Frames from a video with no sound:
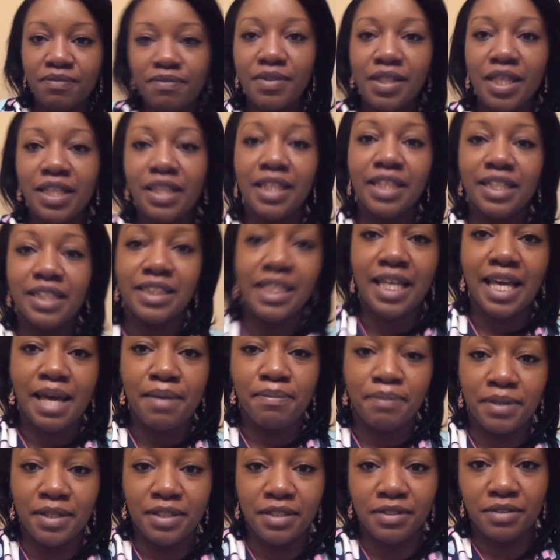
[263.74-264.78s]
thinks
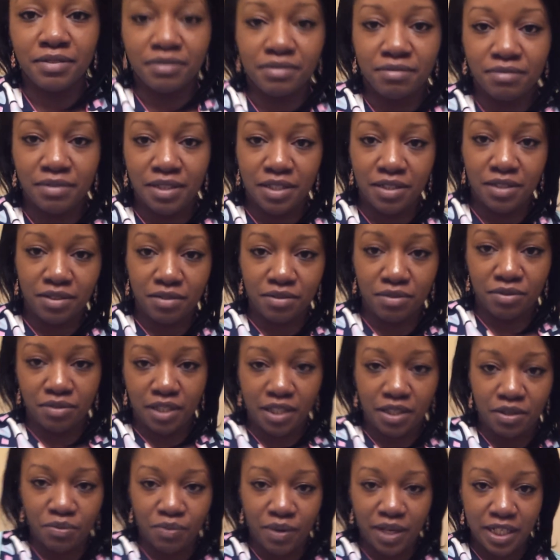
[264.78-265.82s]
happened
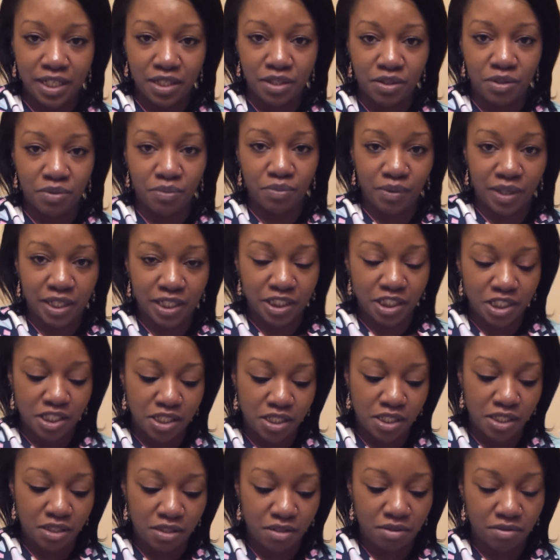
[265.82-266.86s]
and why
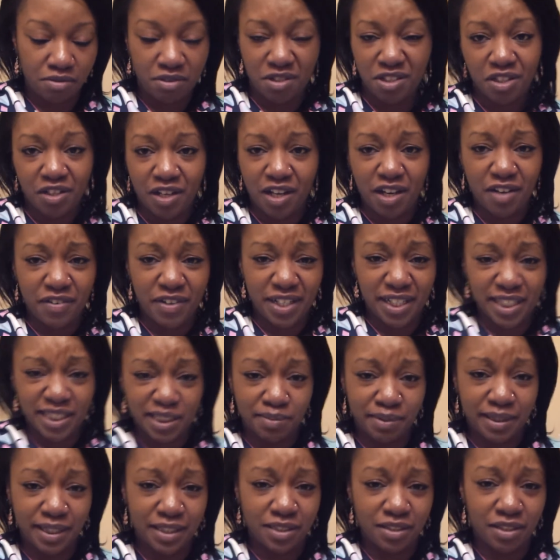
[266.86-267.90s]
she, I already
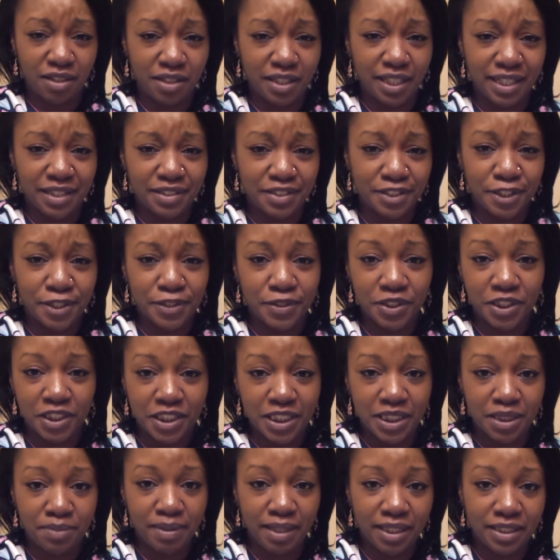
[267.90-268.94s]
explained all that. So she
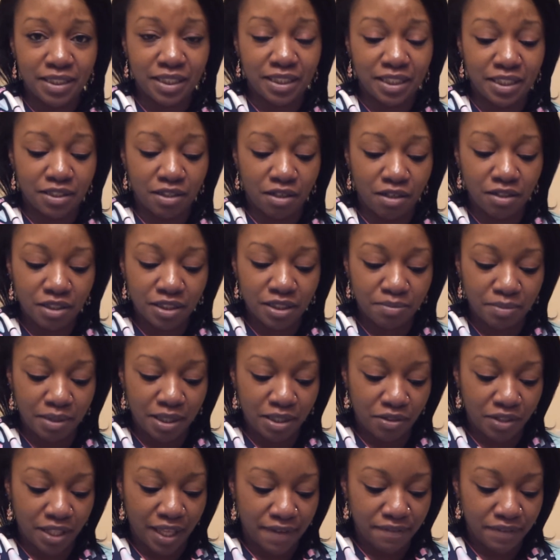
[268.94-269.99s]
just basically talked to me
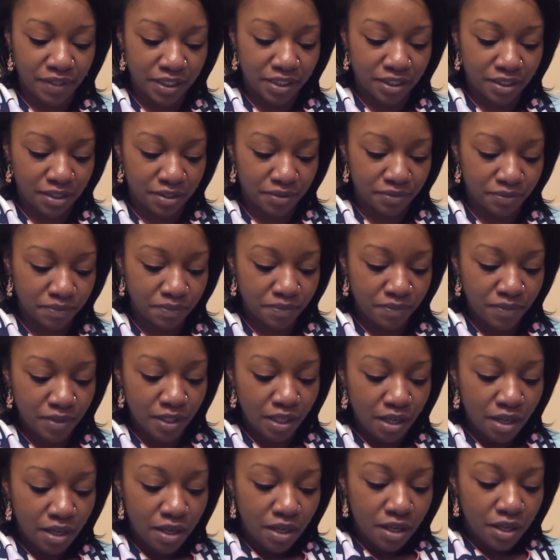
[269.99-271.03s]
on that visit.
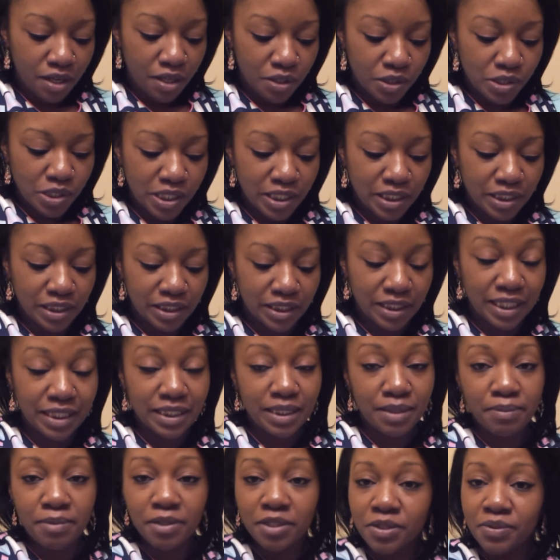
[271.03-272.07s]
On
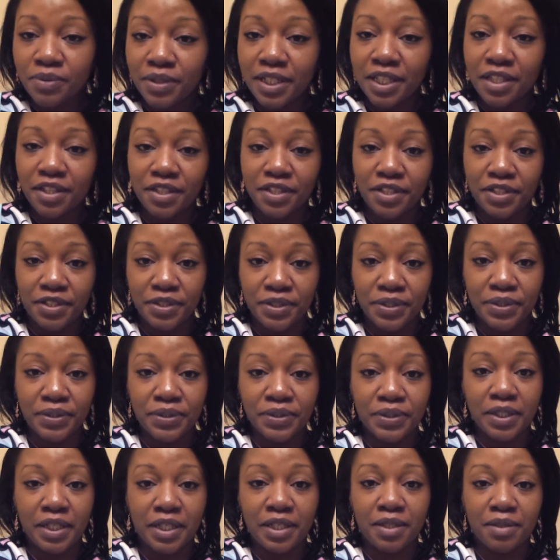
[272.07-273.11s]
September the 23rd,
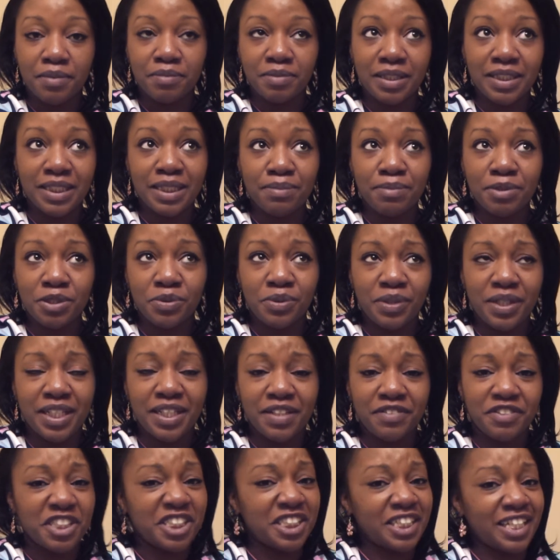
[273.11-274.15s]
September 20th,
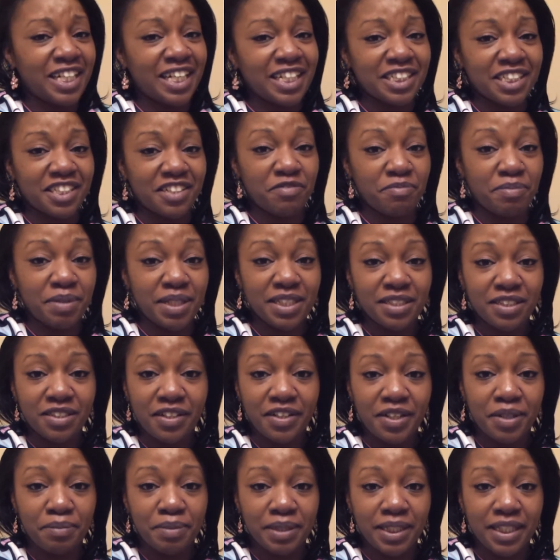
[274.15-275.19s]
she said I should have been
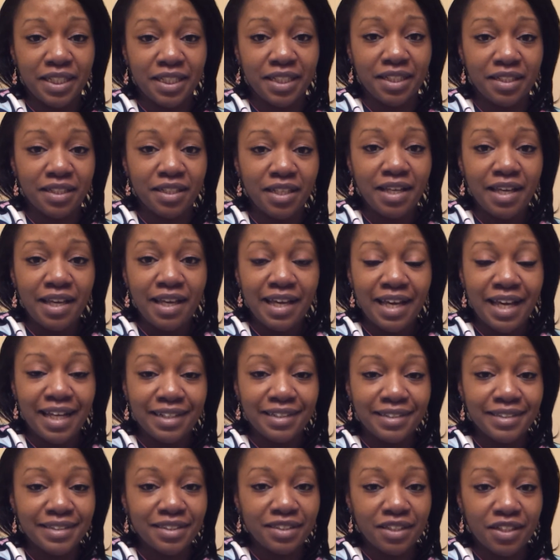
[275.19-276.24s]
started bleeding. I
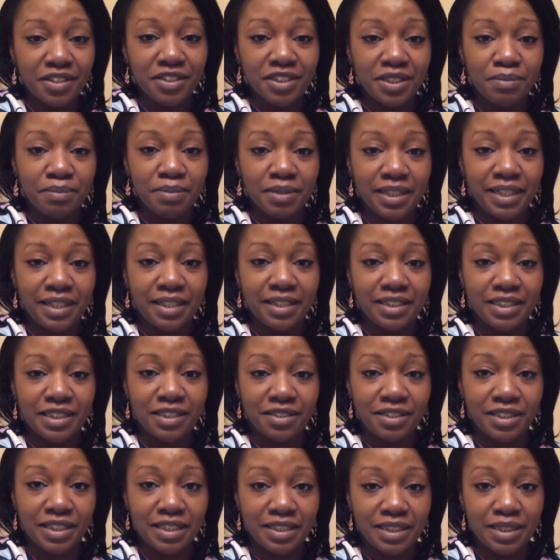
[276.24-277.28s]
didn't start to bleed until
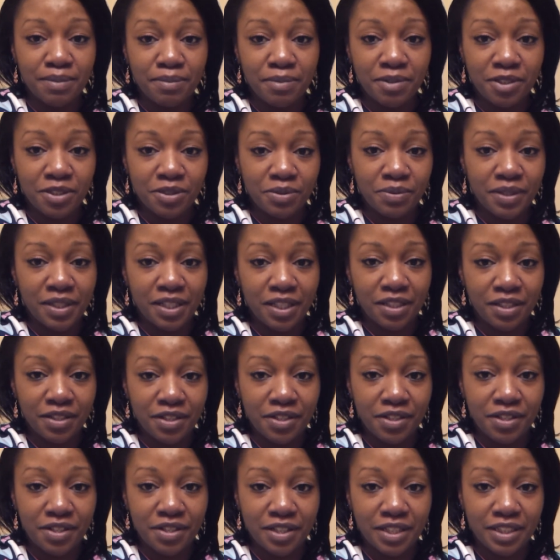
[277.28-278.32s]
September the
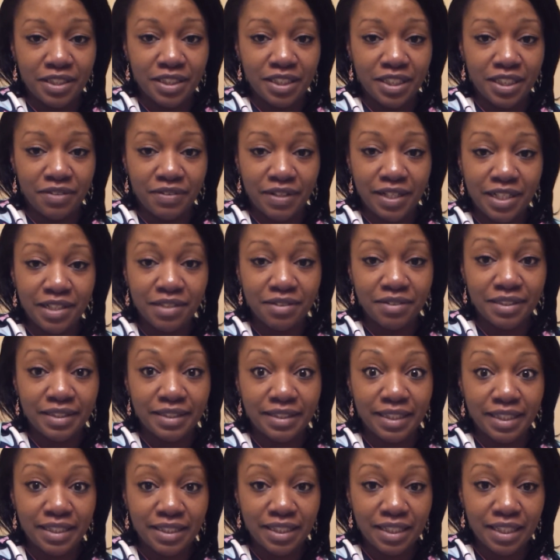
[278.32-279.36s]
23rd, until around
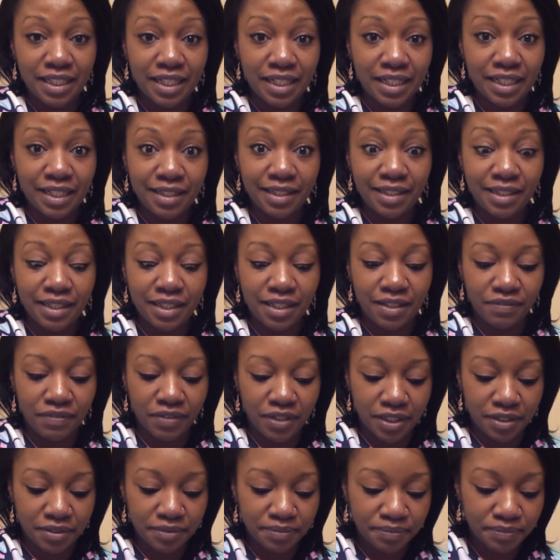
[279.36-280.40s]
6 o'clock in the
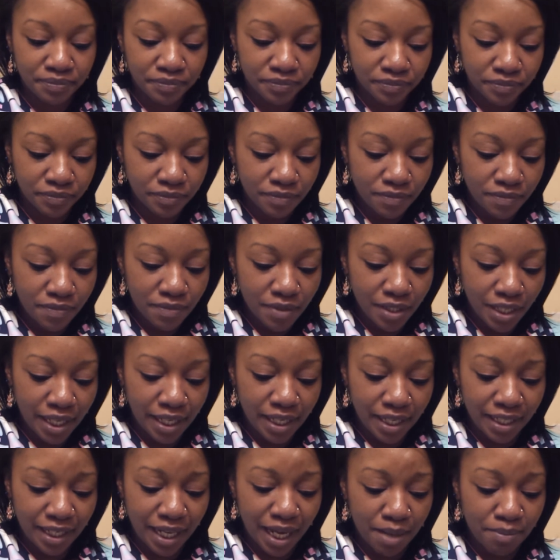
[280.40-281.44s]
evening.
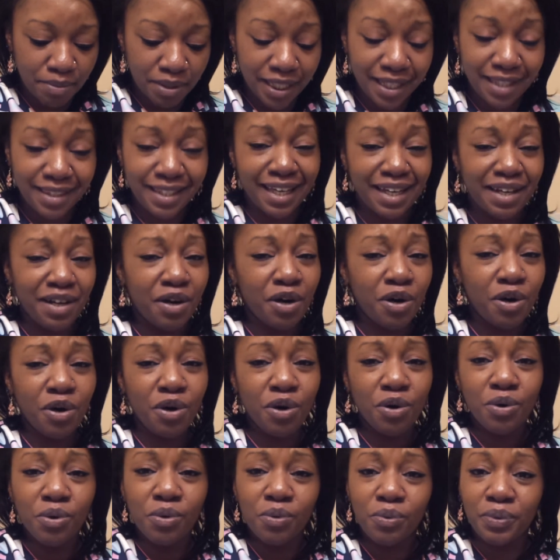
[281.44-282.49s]
And I bled that
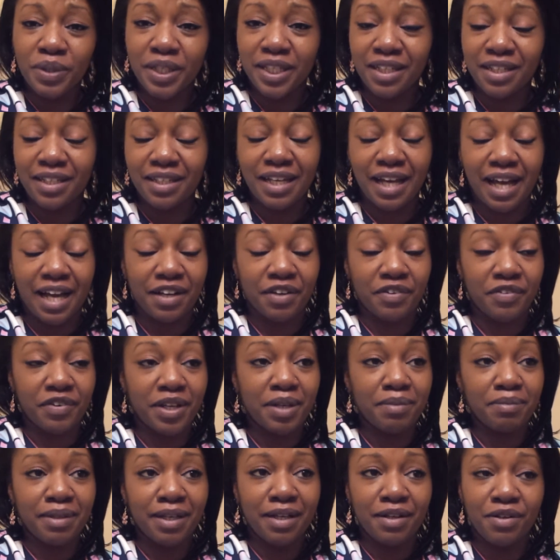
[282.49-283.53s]
whole week. I
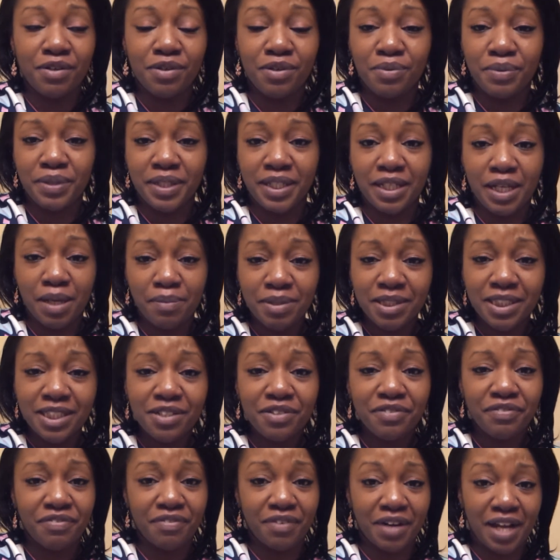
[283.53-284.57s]
cramped that whole week up until
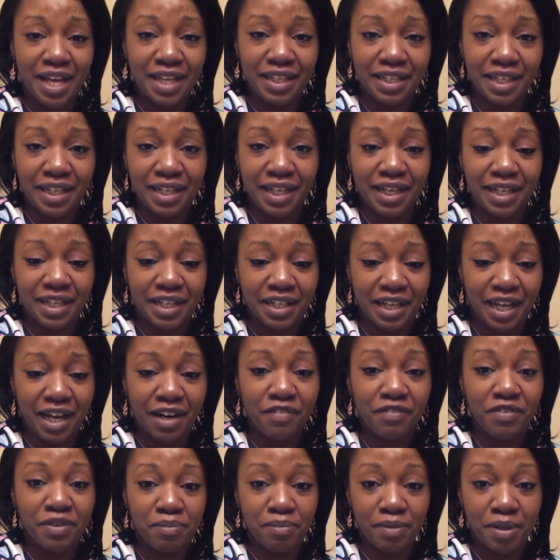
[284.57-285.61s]
Friday. I
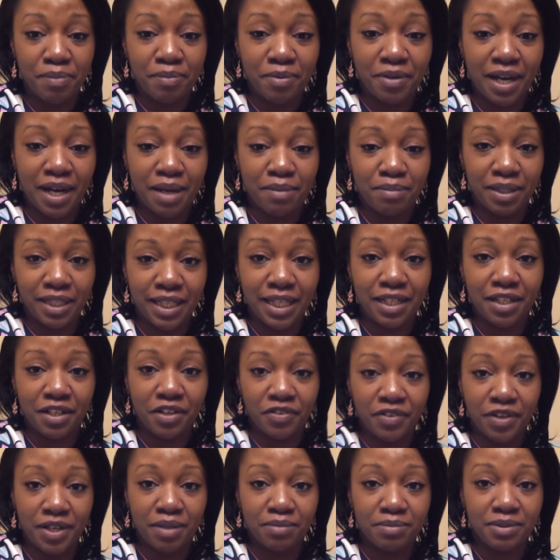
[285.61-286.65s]
remember I bled and
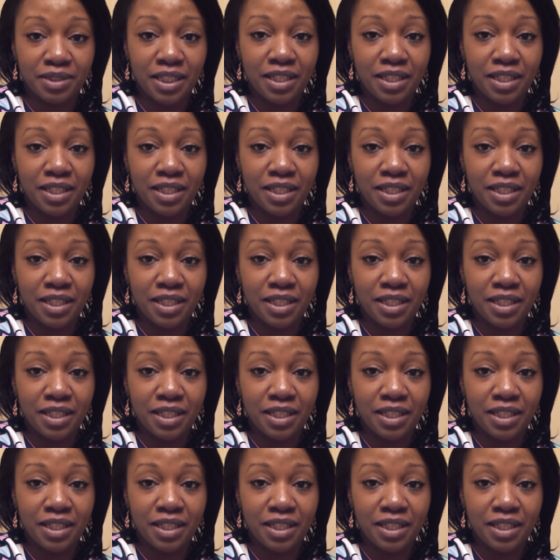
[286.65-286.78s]
cramped